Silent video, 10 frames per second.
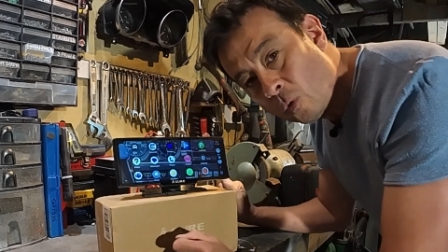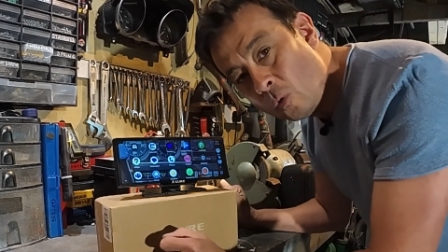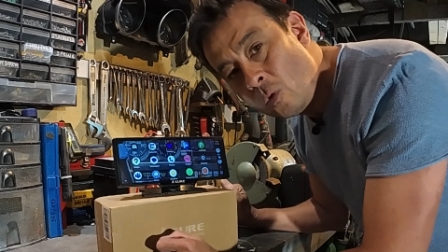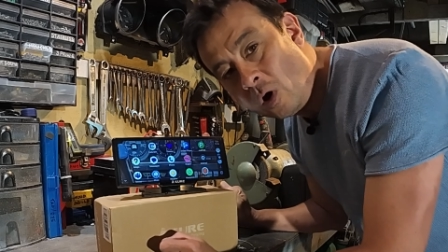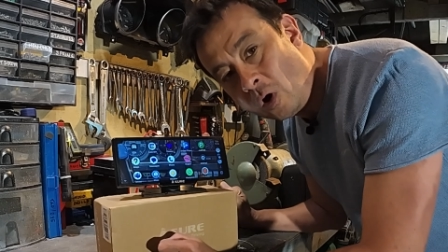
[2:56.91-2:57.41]

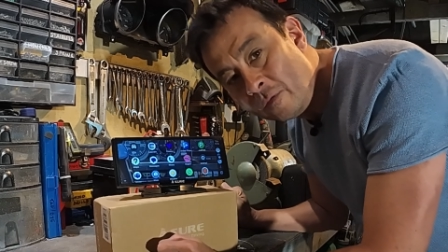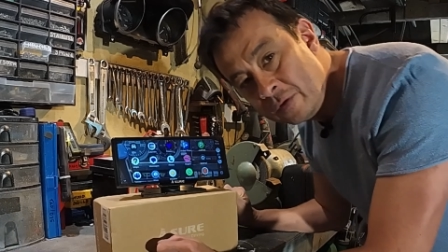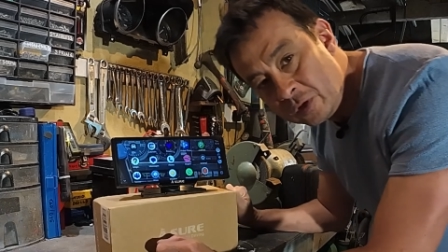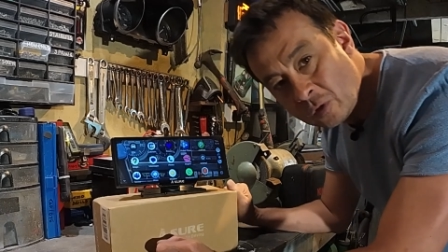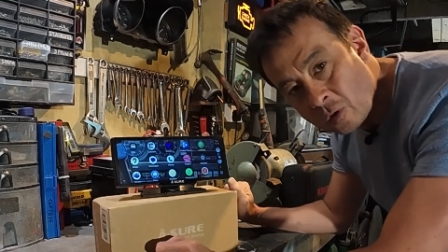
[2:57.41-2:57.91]
all of
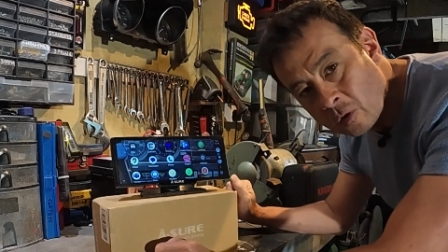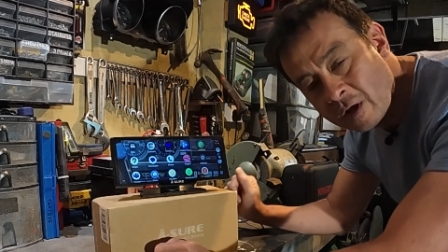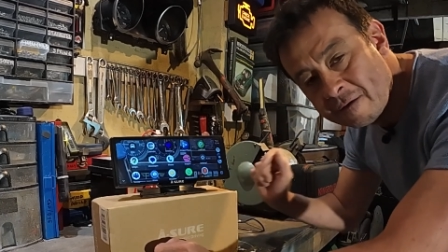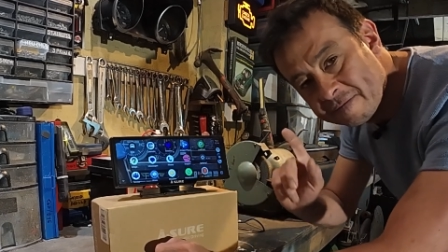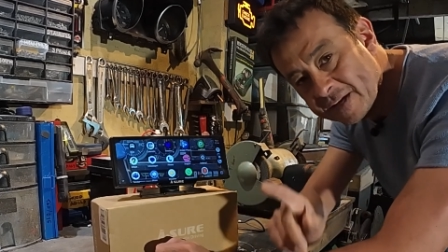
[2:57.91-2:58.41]
your
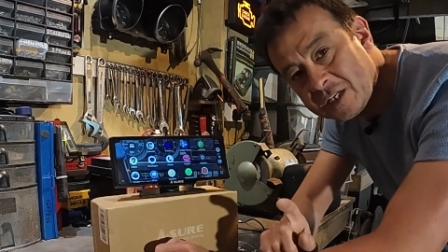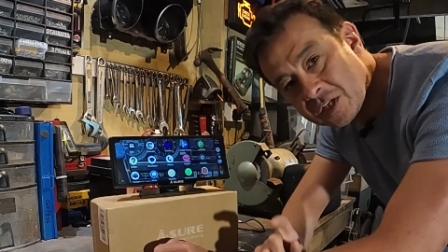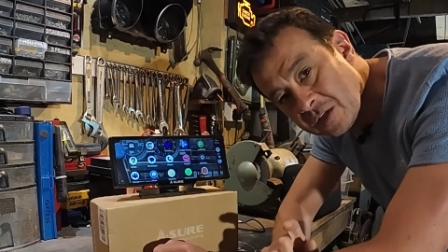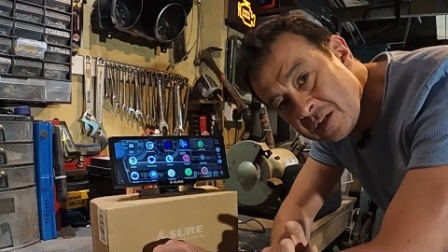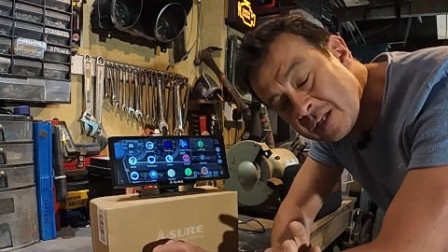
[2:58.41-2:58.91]

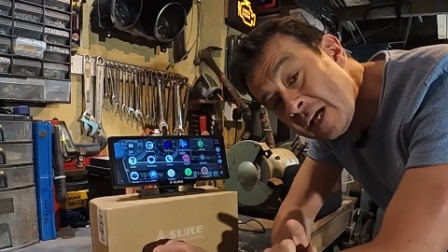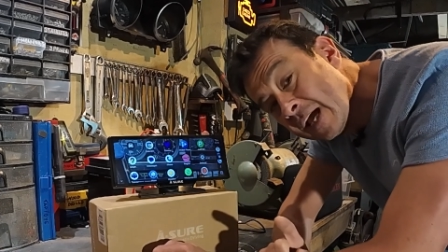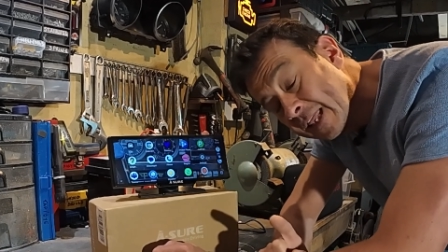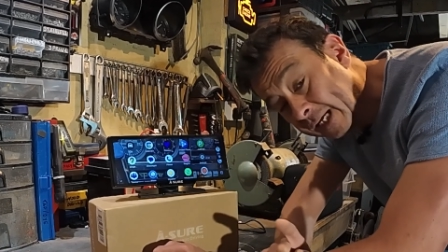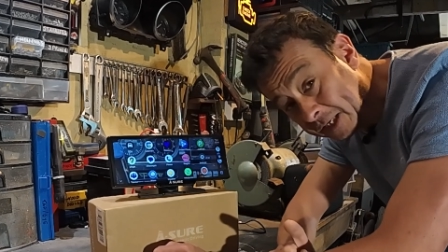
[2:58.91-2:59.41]
features
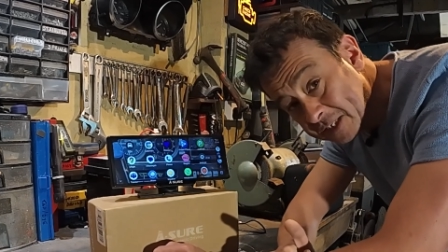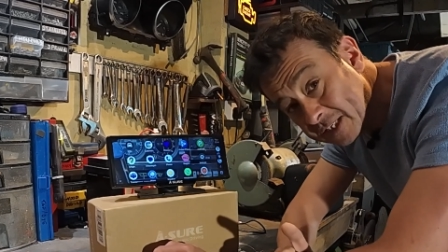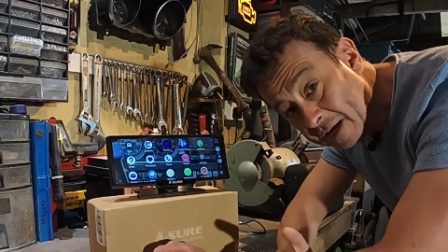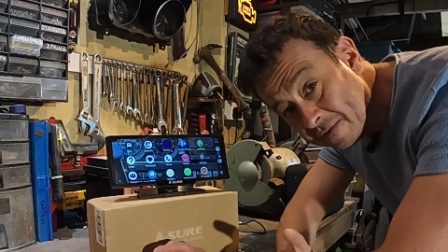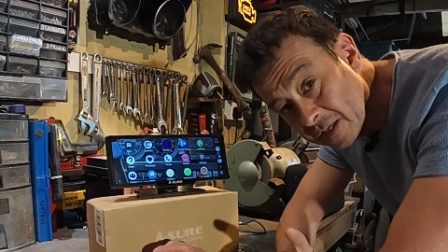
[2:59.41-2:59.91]
that are
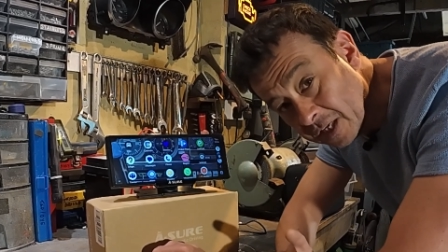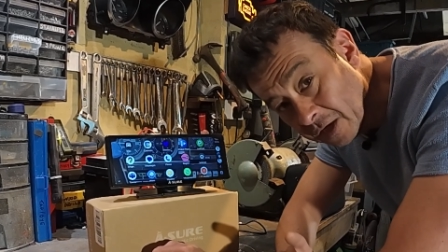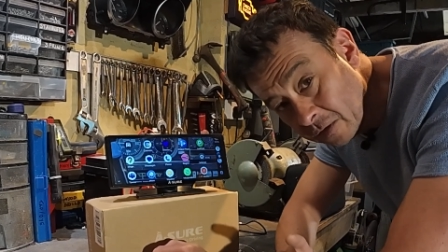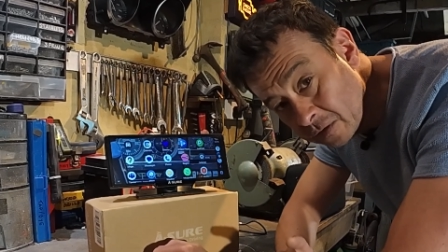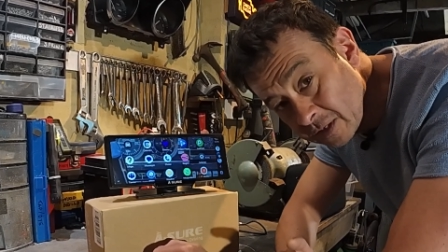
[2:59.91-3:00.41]
safe to
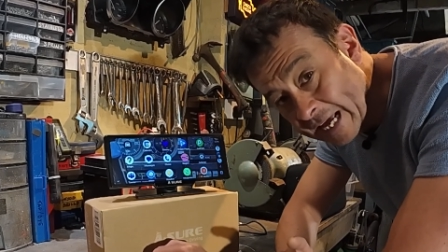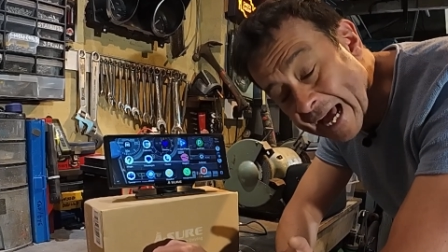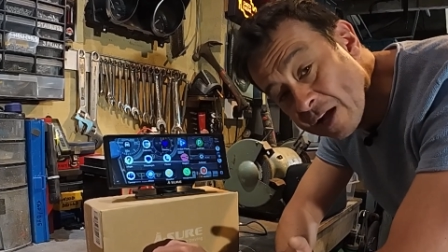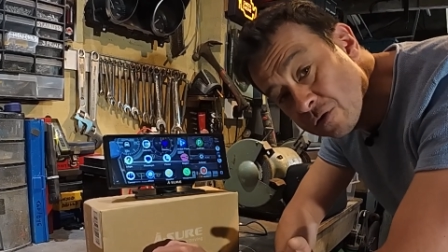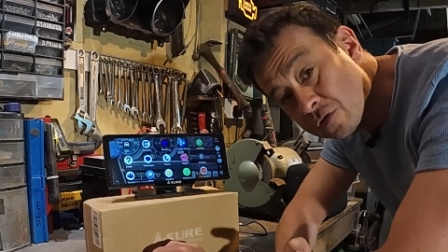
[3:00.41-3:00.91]
use that
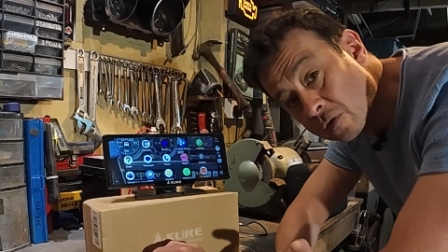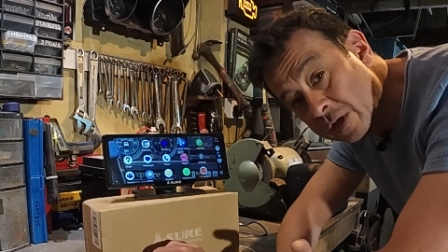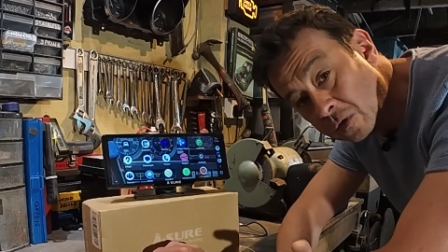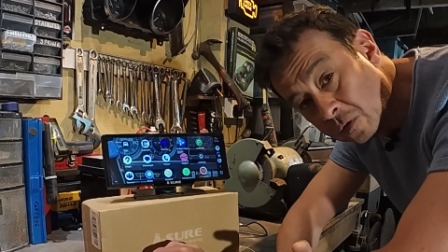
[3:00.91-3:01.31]
Android